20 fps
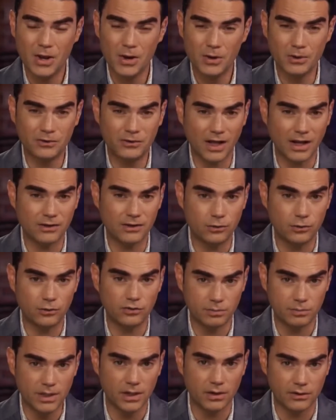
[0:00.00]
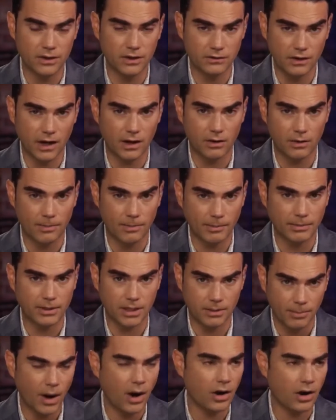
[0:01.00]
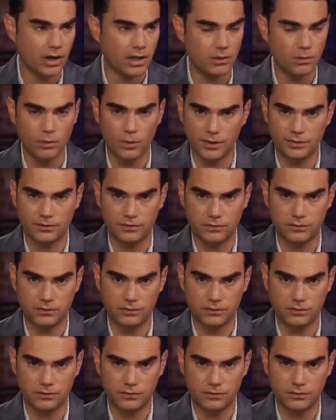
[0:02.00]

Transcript: who decided to smear the entire Republican Party with